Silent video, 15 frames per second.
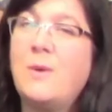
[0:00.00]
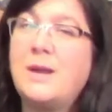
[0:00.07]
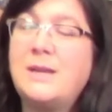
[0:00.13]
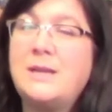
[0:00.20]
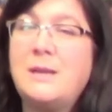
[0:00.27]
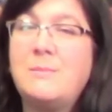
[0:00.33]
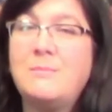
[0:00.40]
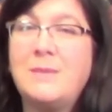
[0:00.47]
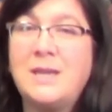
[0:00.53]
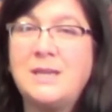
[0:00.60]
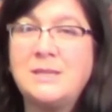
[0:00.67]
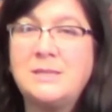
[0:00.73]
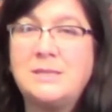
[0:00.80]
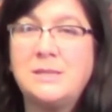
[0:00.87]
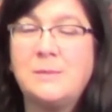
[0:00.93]
did it
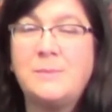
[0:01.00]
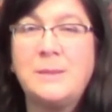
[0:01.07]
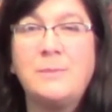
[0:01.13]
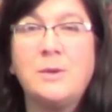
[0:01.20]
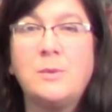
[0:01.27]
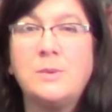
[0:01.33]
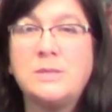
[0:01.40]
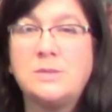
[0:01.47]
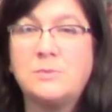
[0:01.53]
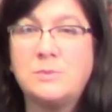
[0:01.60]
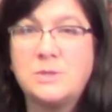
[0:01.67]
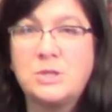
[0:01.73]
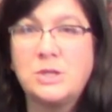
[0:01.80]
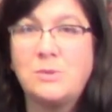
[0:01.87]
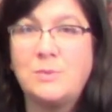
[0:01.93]
mean to the people it was
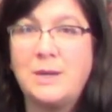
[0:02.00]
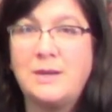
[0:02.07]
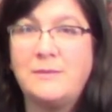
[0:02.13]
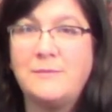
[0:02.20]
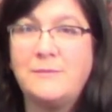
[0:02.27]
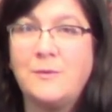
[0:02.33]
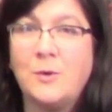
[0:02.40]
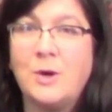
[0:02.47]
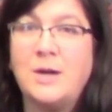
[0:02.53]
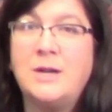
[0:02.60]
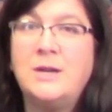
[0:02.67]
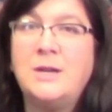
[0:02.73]
originally written for?